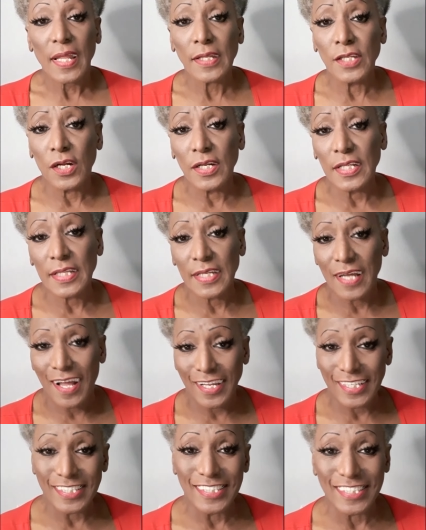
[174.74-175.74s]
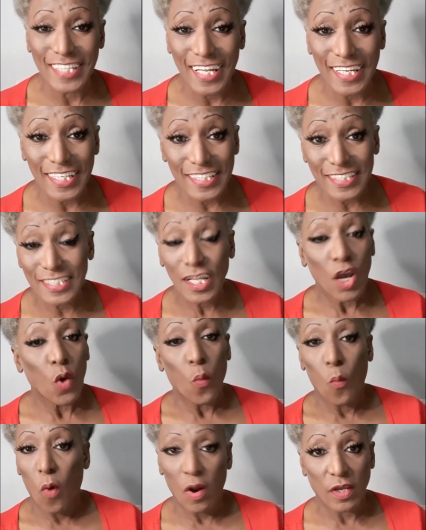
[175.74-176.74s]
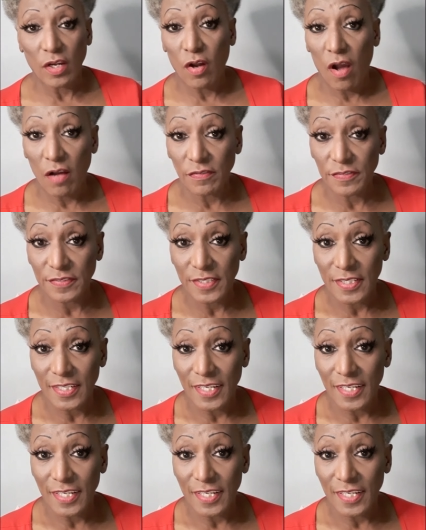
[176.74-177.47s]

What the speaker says: The only thing I can say is walk it off.